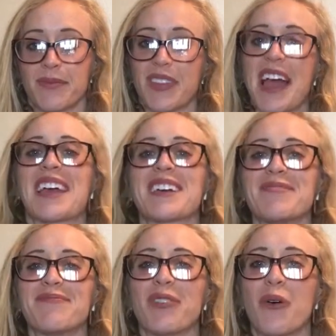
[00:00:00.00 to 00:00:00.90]
like,
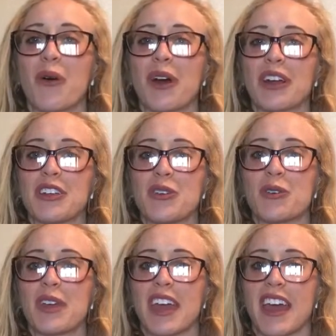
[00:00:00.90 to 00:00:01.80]
or you
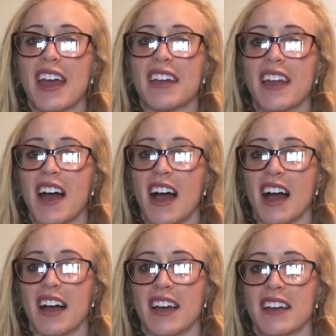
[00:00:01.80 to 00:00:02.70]
can
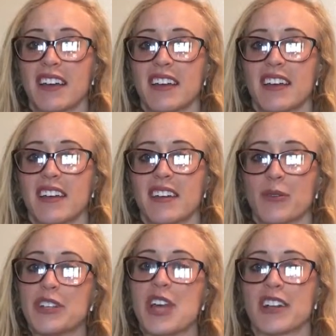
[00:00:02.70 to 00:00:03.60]

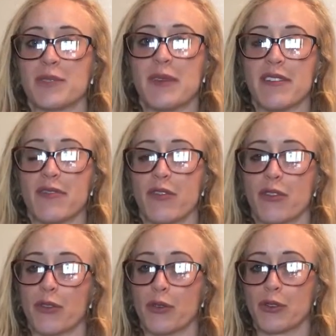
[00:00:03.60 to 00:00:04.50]
reach out to me
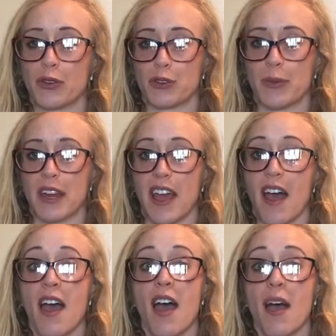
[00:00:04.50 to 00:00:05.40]
through social media.
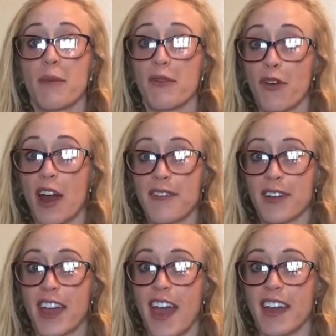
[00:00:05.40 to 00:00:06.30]
Before I
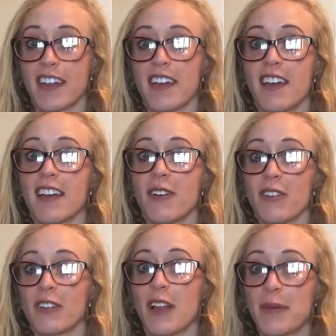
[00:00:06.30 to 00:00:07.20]
forget,
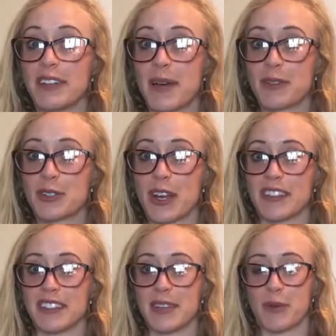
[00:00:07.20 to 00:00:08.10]
let me demonstrate
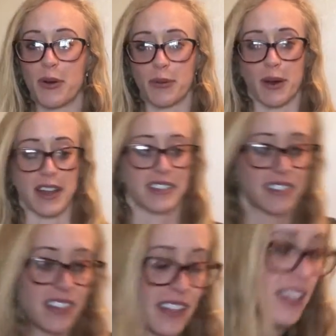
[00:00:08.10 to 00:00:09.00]
the deep core brace.